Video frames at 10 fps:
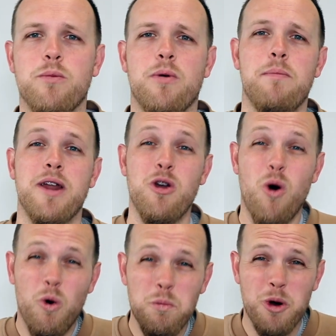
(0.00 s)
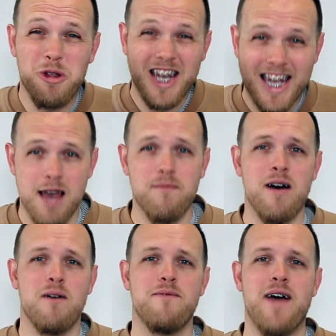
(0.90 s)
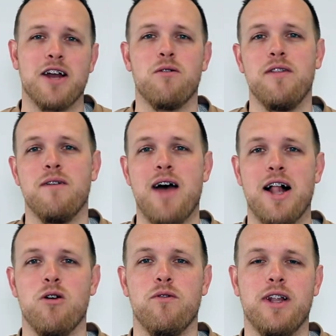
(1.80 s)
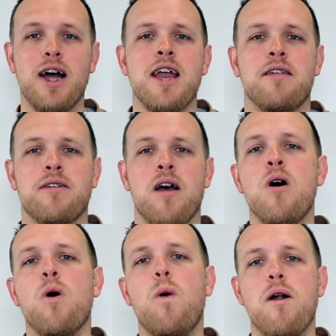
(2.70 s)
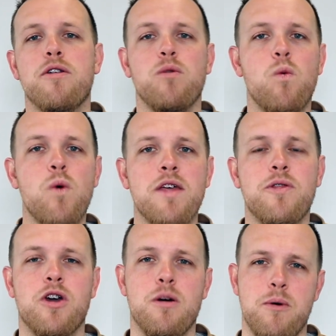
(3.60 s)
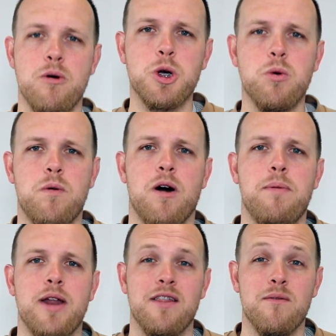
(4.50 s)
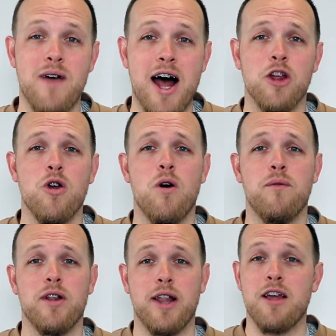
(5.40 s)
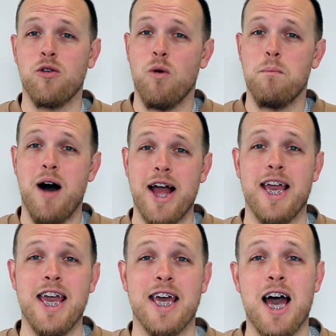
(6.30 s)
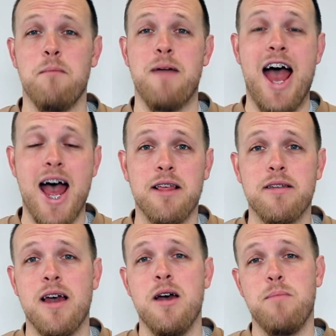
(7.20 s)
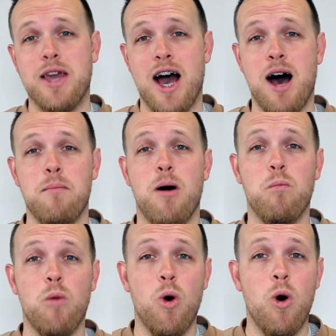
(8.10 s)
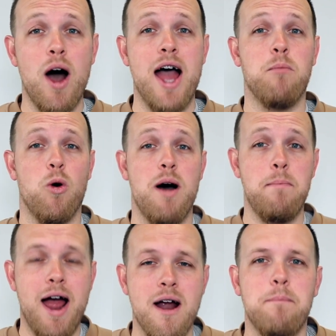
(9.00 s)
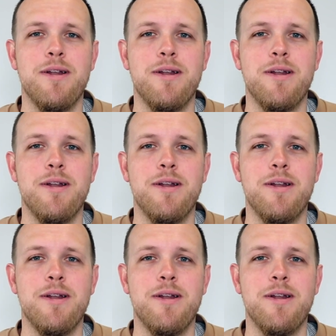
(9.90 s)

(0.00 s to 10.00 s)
property, you almost never factor in the value of a lease. Whereas with commercial property, the value of the lease or buying income has become more and more apparent,